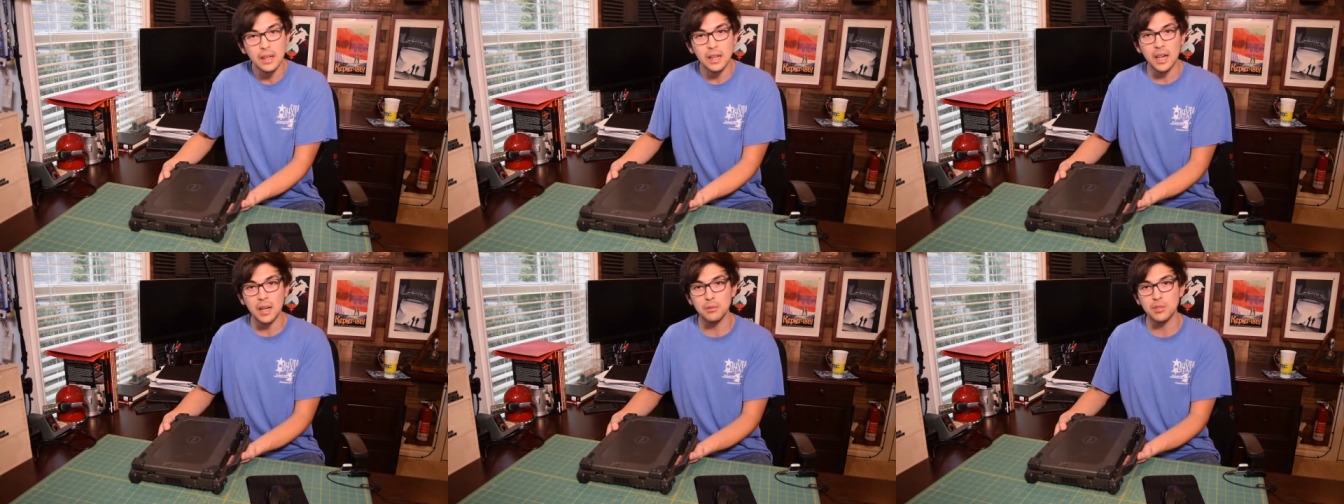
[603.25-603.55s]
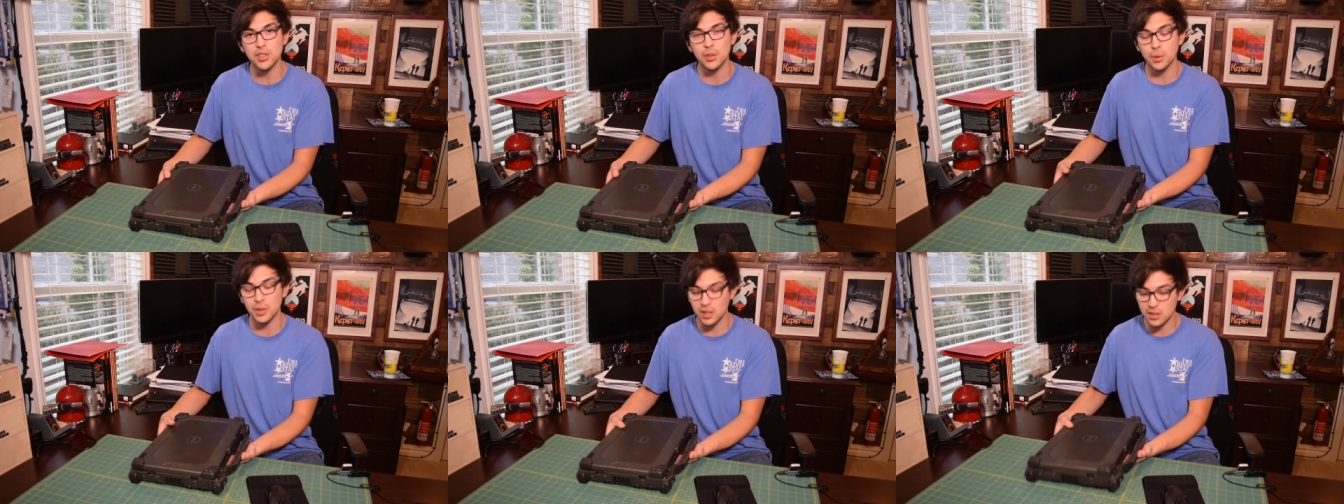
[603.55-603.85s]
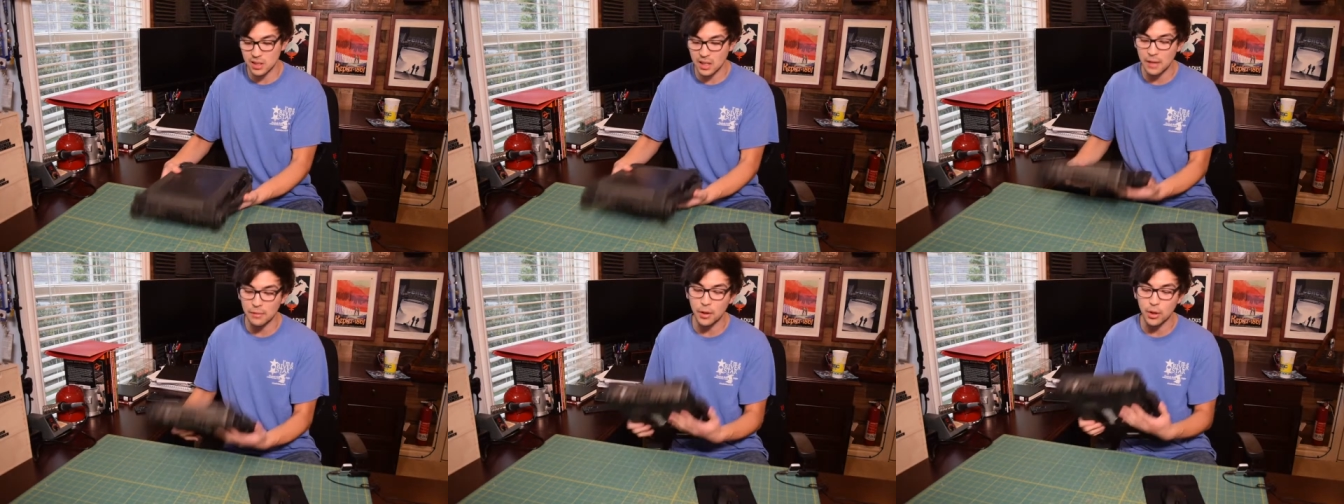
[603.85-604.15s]
Um, so it
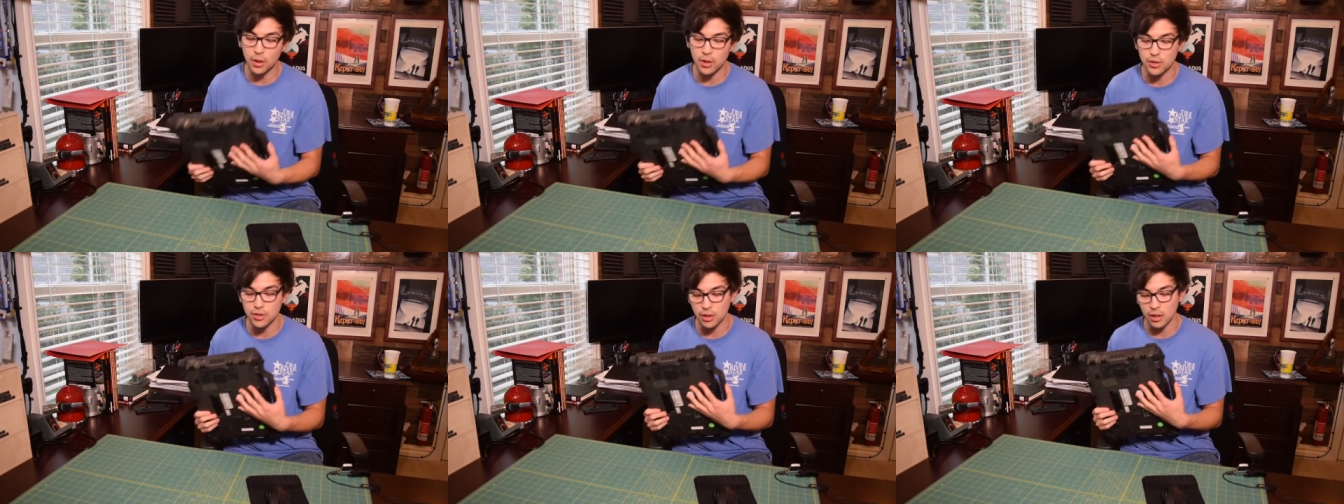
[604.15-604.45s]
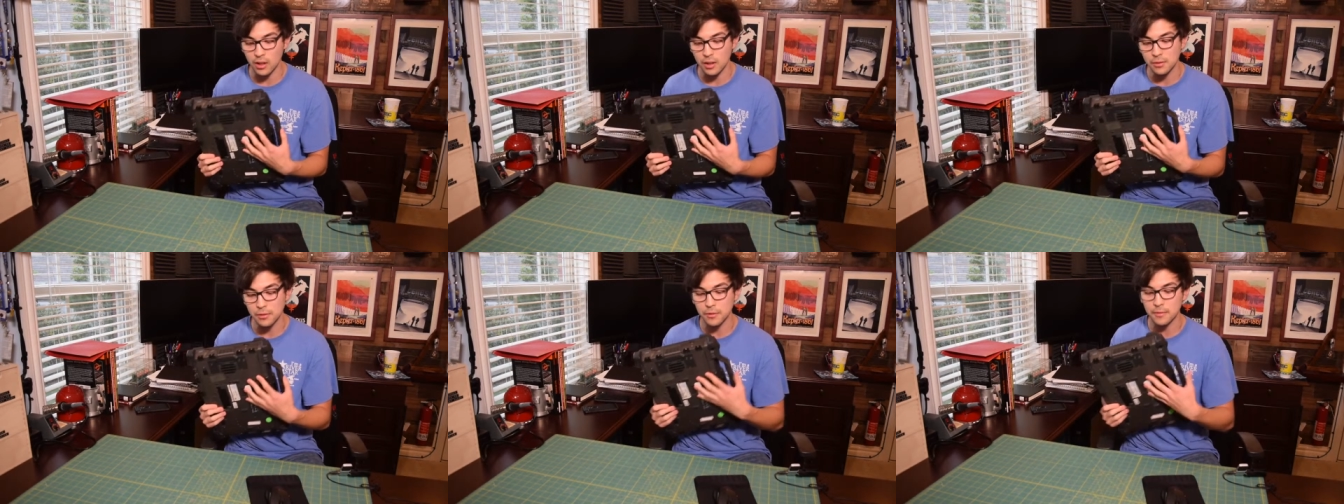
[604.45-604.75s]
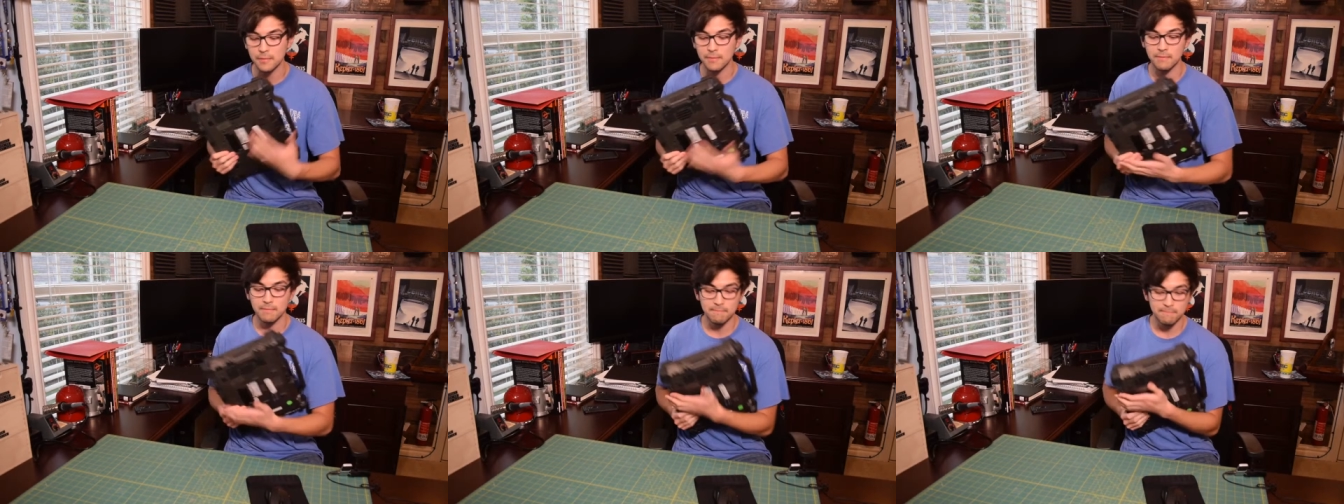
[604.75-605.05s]
doesn't have a hard drive.
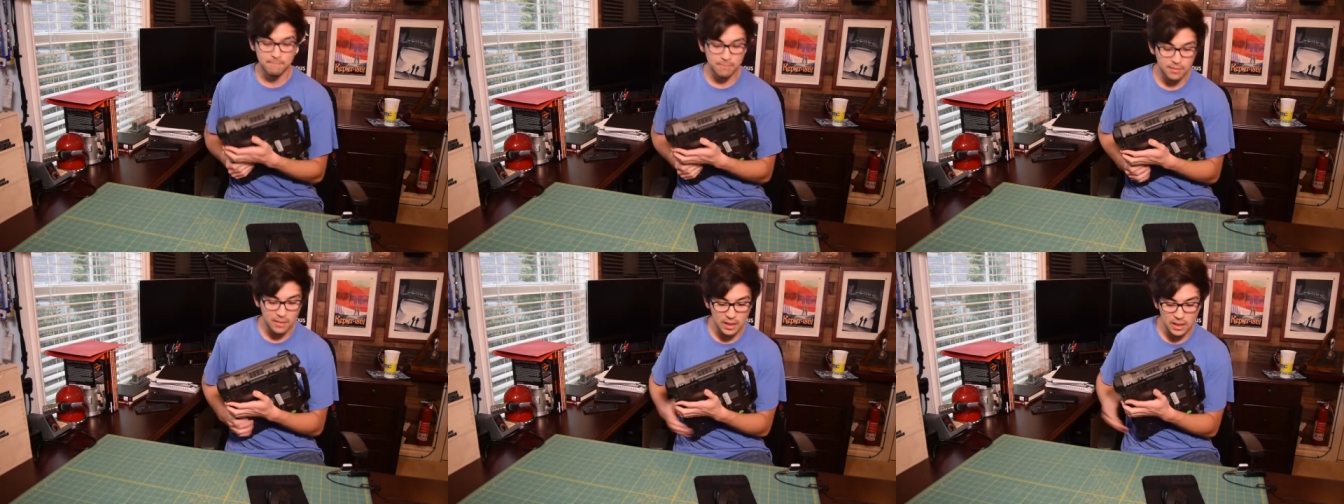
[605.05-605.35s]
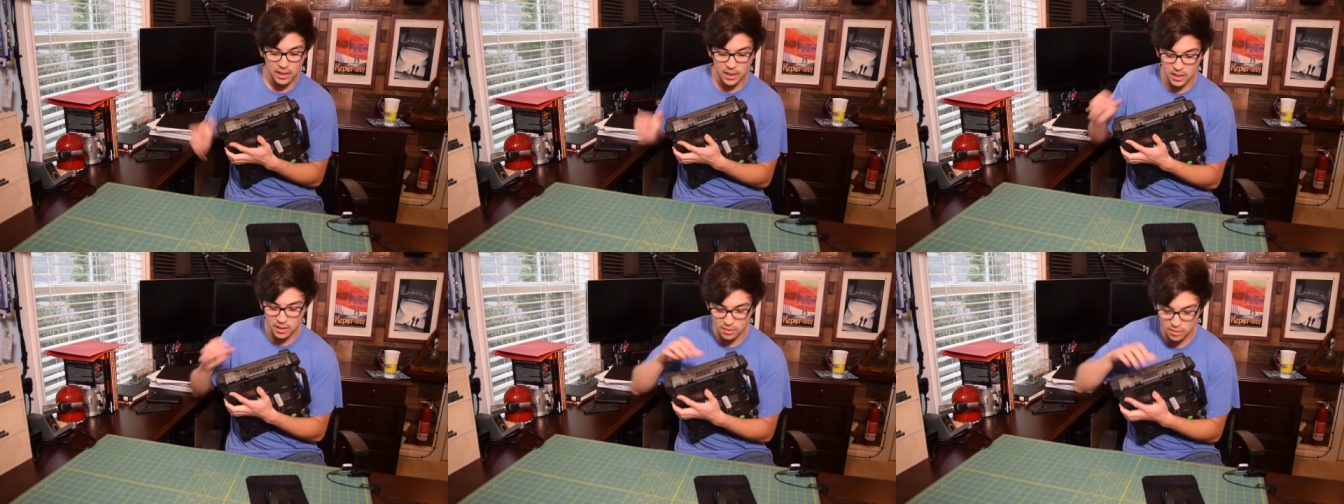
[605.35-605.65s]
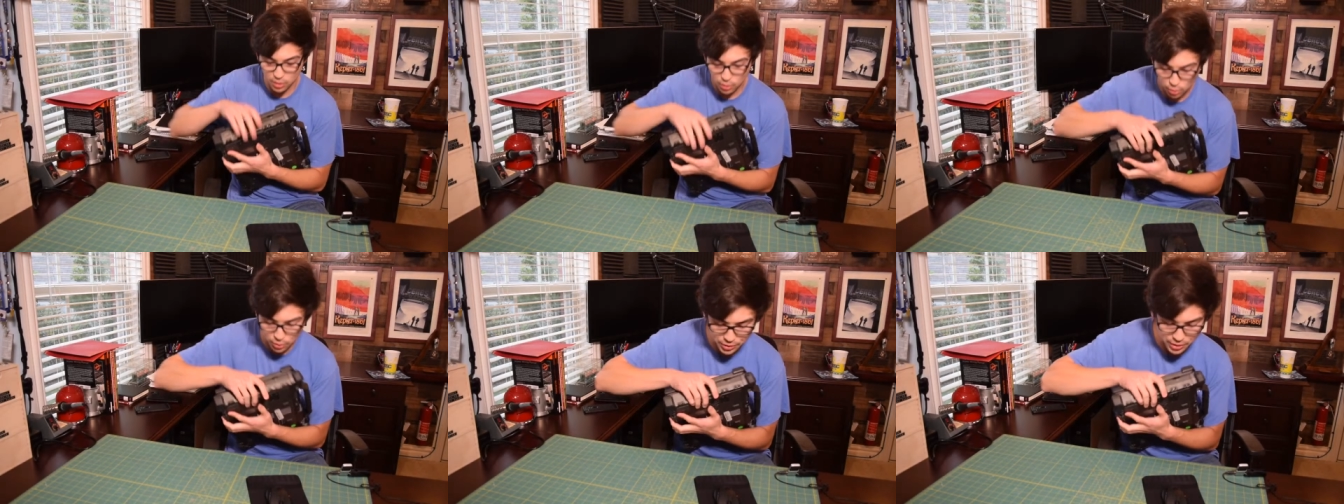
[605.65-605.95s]
And
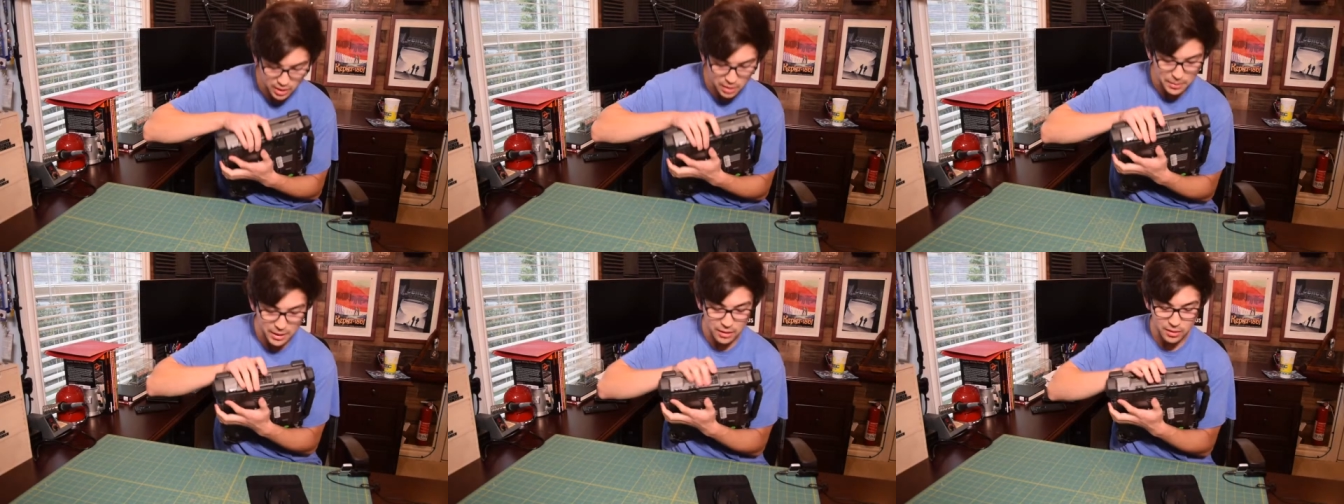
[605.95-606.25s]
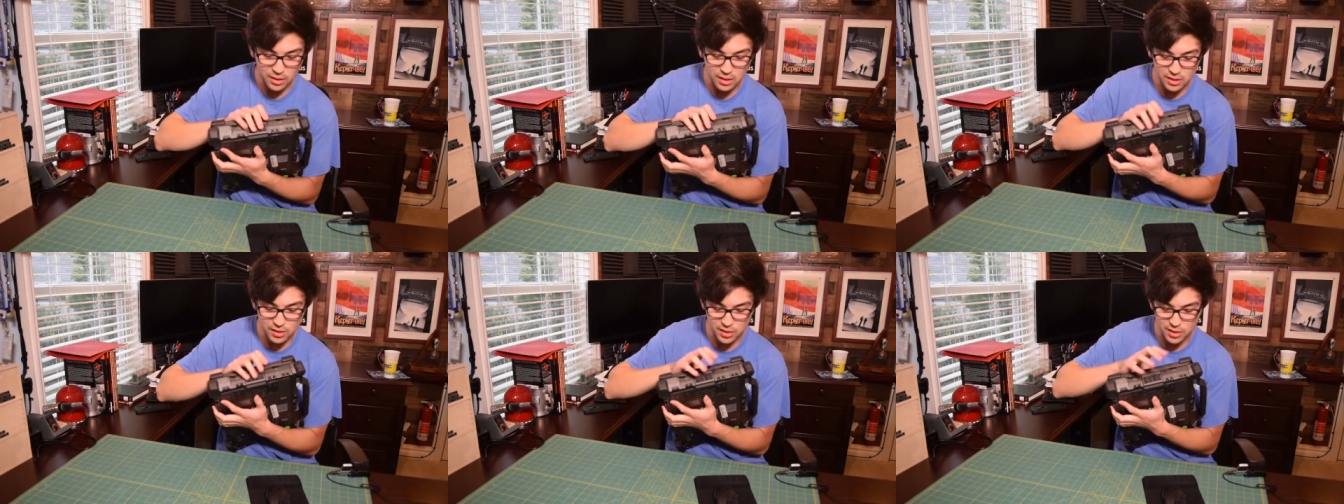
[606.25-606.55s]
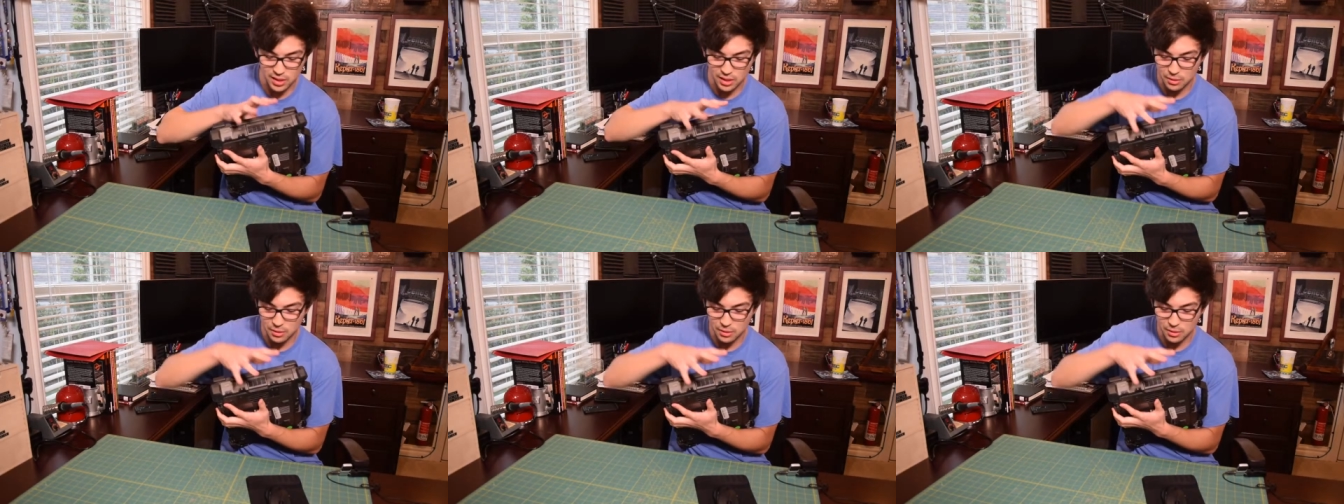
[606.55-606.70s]
the cool thing about this is